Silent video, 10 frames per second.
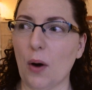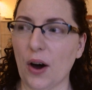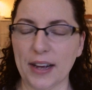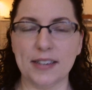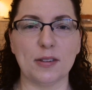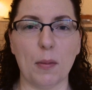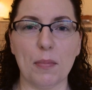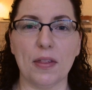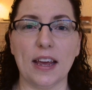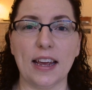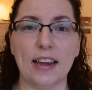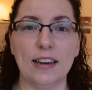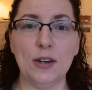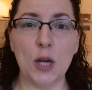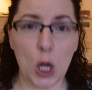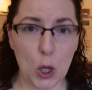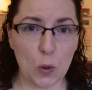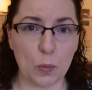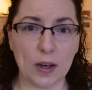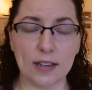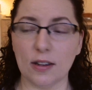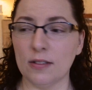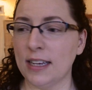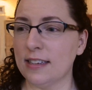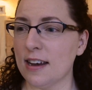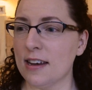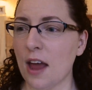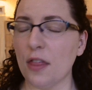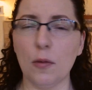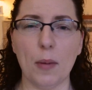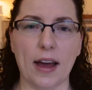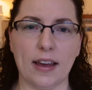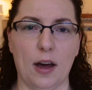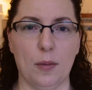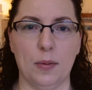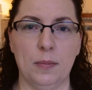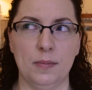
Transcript: buy something new because I'll need another backup